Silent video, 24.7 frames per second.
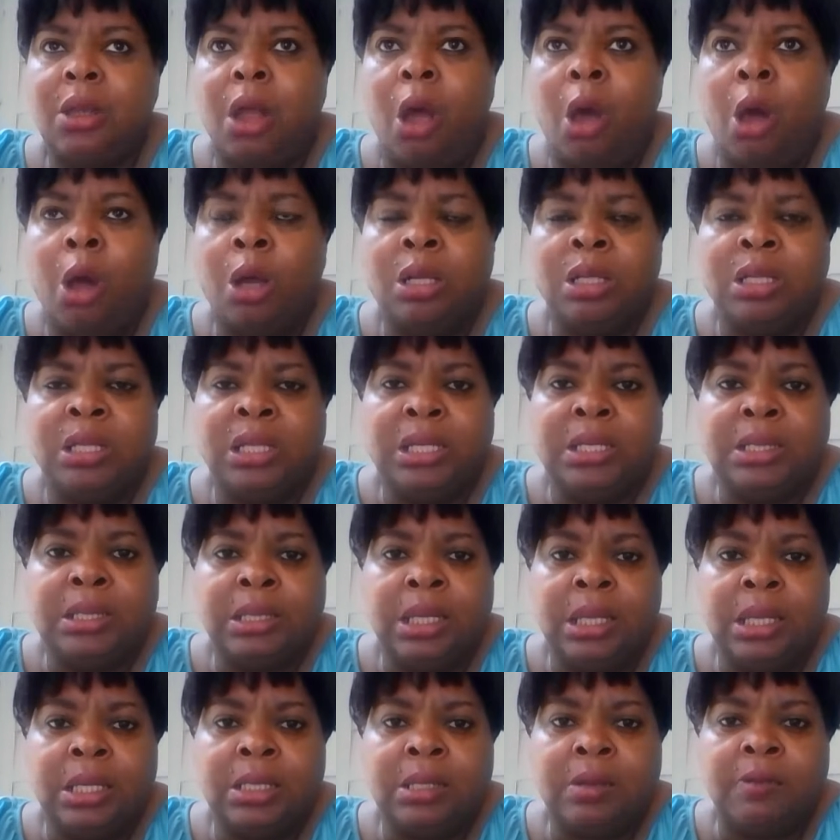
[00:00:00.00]
all of these
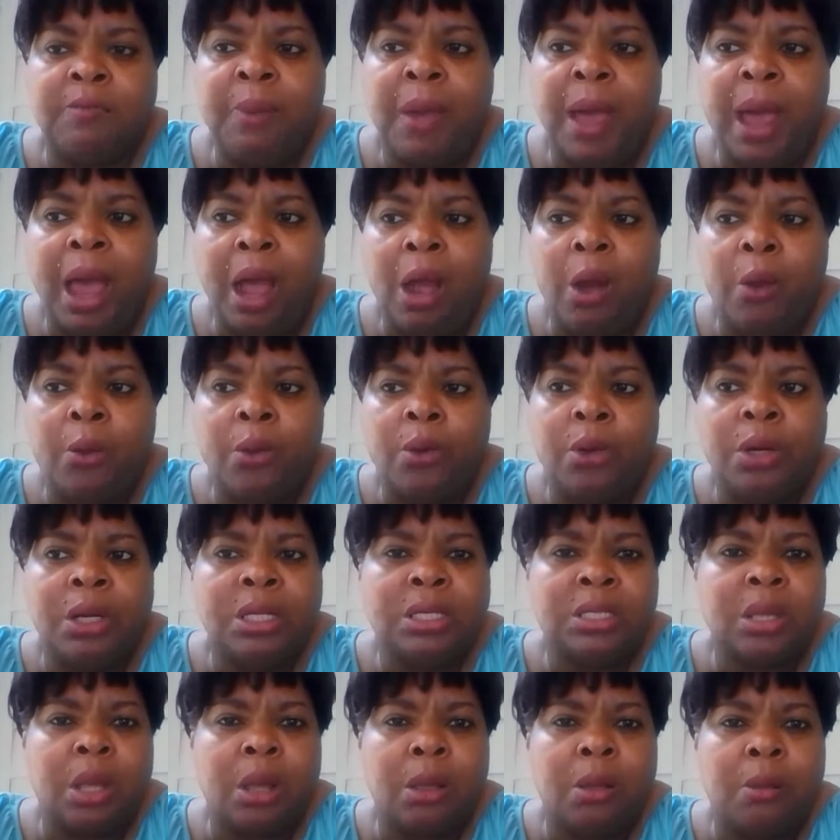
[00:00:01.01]
things of power
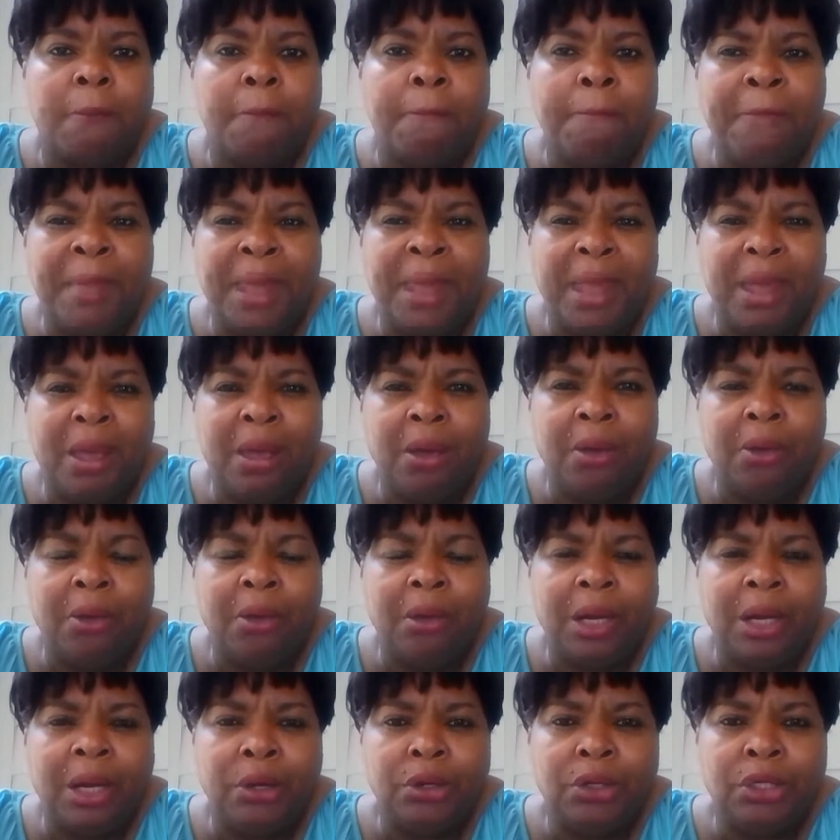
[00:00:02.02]
is male
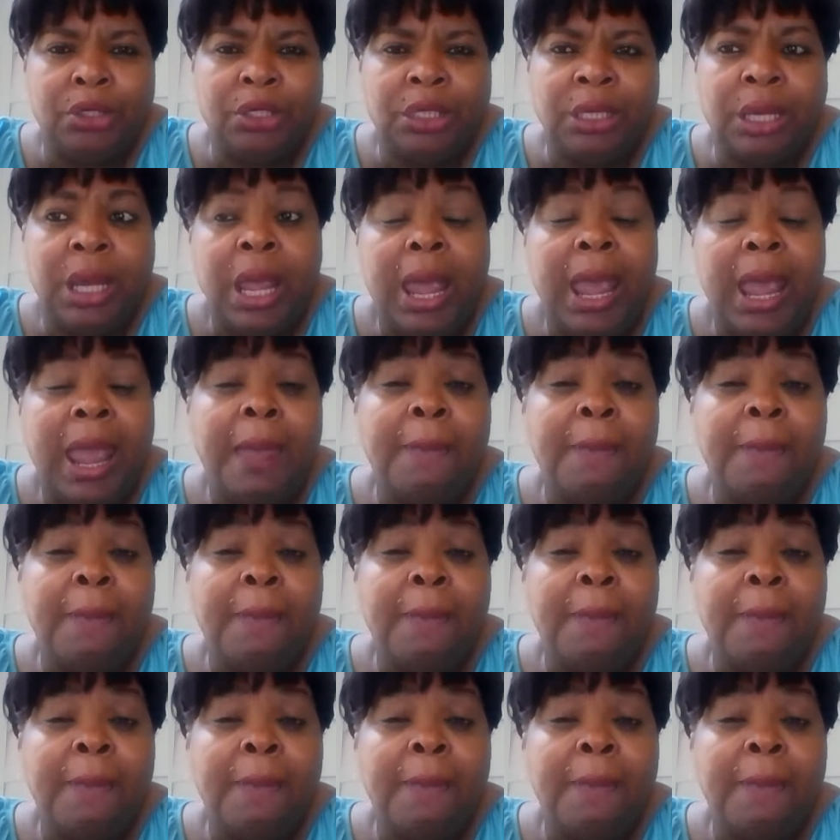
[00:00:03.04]
energy.